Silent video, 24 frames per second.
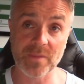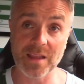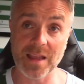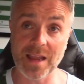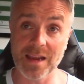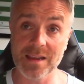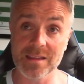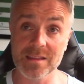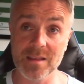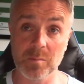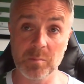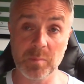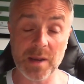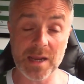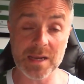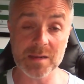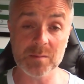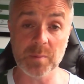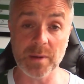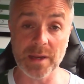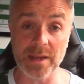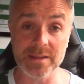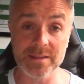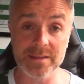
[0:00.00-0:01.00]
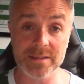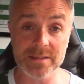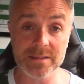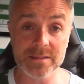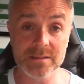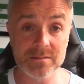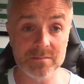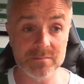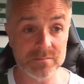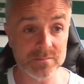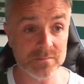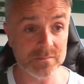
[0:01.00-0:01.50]
either back Brendan
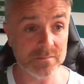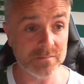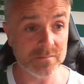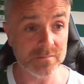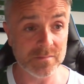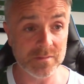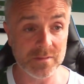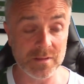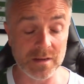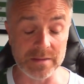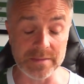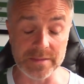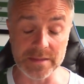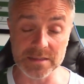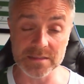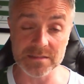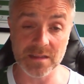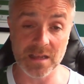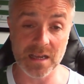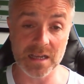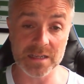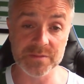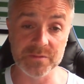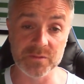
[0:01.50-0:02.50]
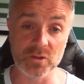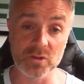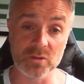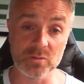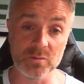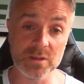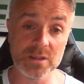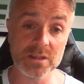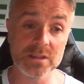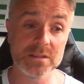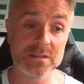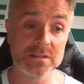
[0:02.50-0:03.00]
in these last few
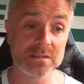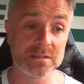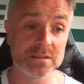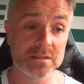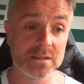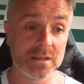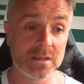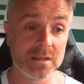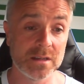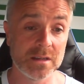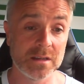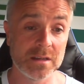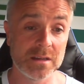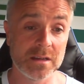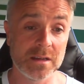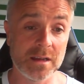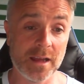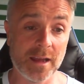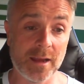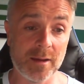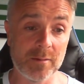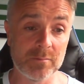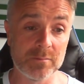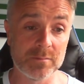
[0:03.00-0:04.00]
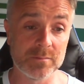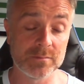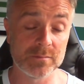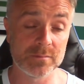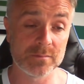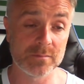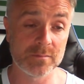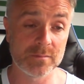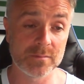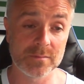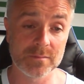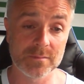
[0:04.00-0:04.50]
weeks,
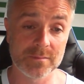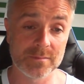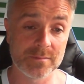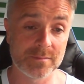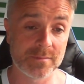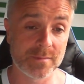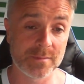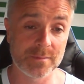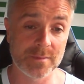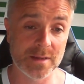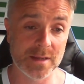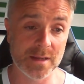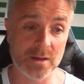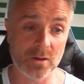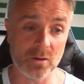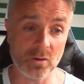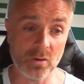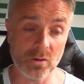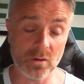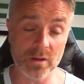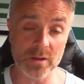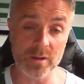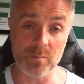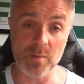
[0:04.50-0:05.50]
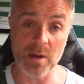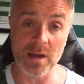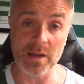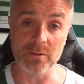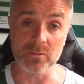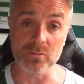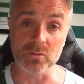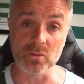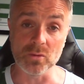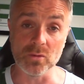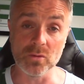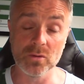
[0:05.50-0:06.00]
or the man will
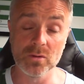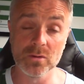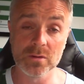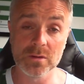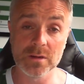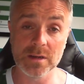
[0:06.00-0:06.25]
go.